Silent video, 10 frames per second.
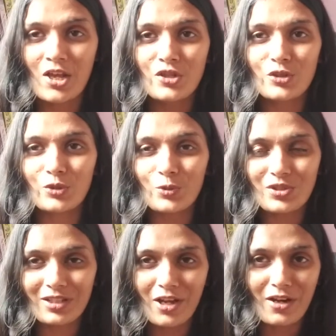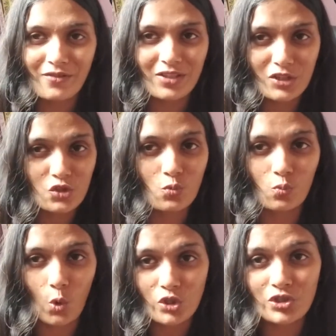So those are the kind of things you
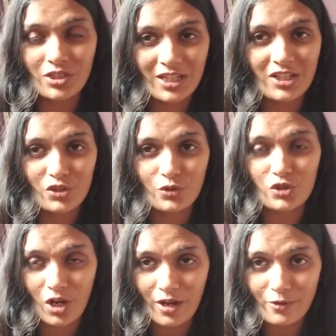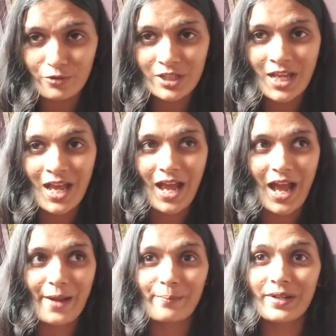want to teach your child.
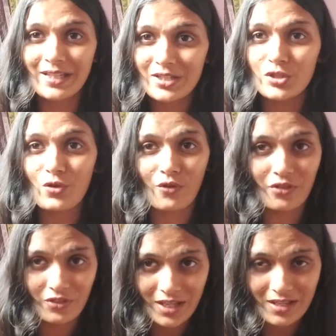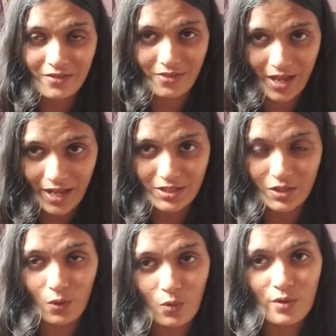And please do not think
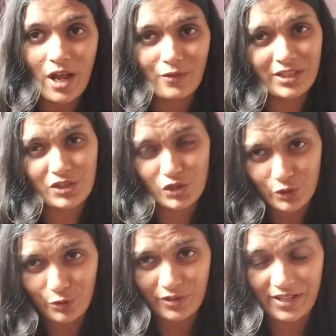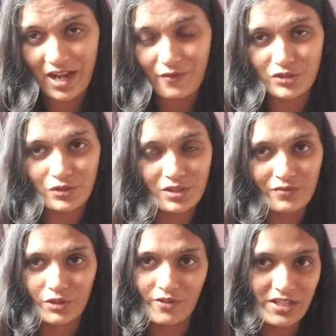that, oh, now they're children, they have to do
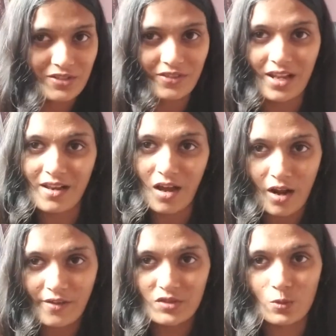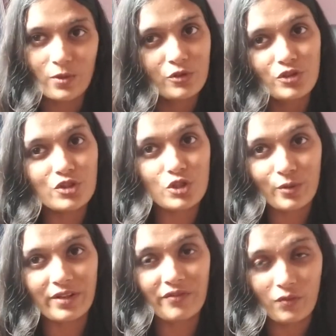this for the rest of their lives, so we'll just
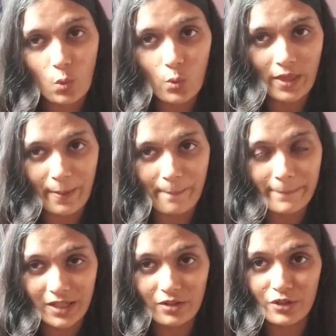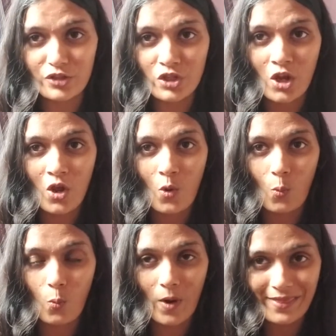do it for them. Because
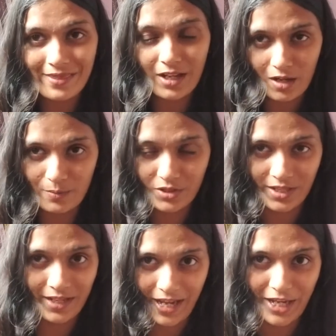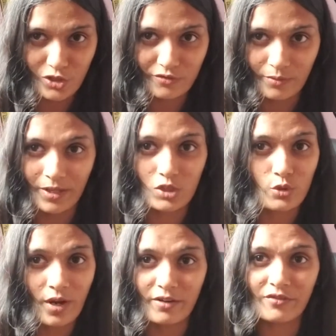when they come to that age of about
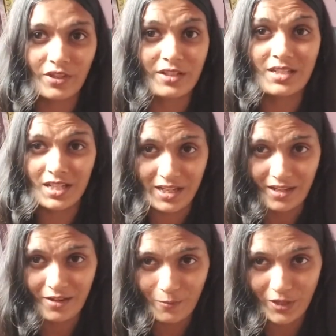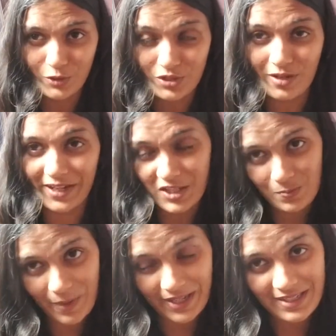12, 13, when you start
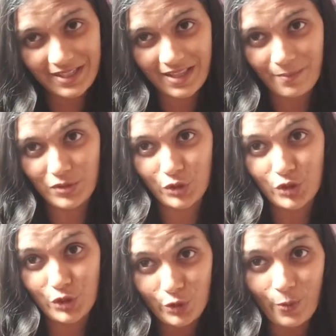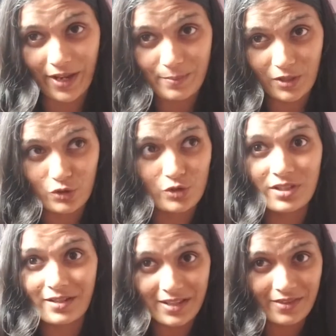expecting them to do it because you
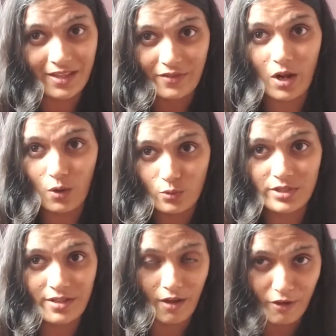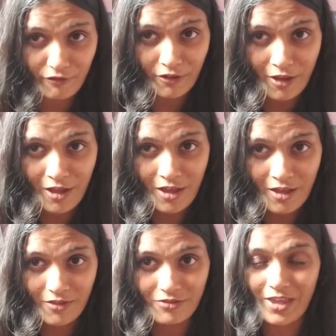suddenly think they're old enough,
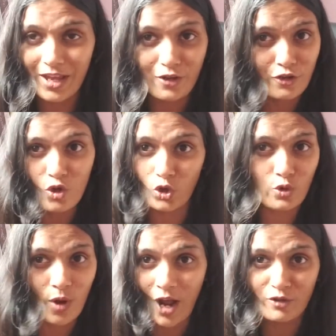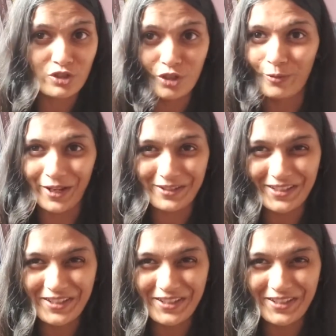they're going to not know how to do it